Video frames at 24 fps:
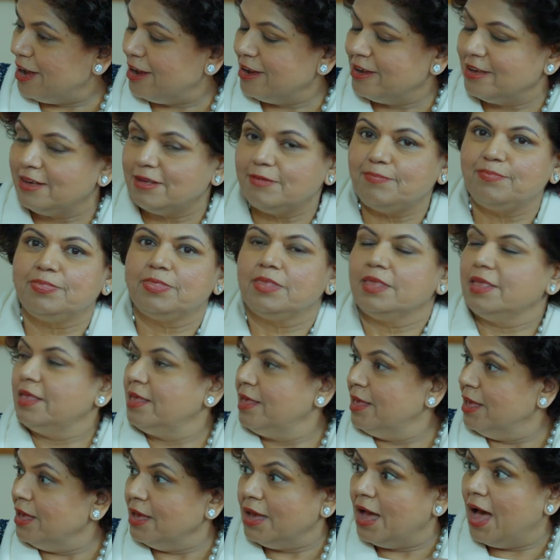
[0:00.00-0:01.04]
younger,
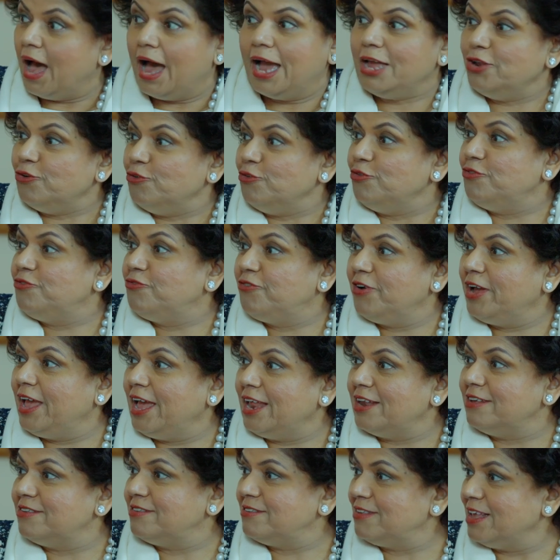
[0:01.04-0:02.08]
I don't
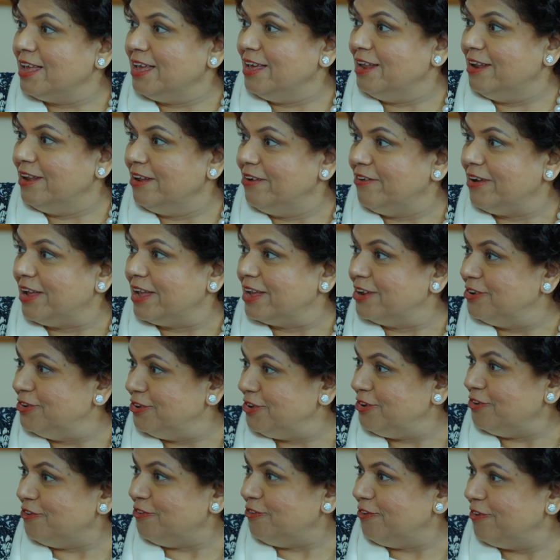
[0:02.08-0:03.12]
forget a single lyric, do
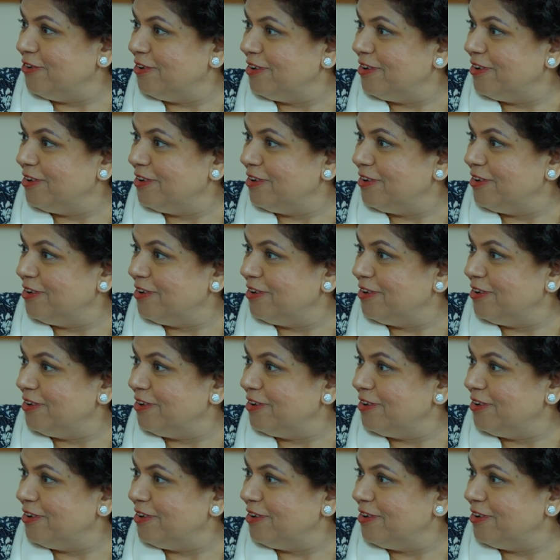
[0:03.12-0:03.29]
you?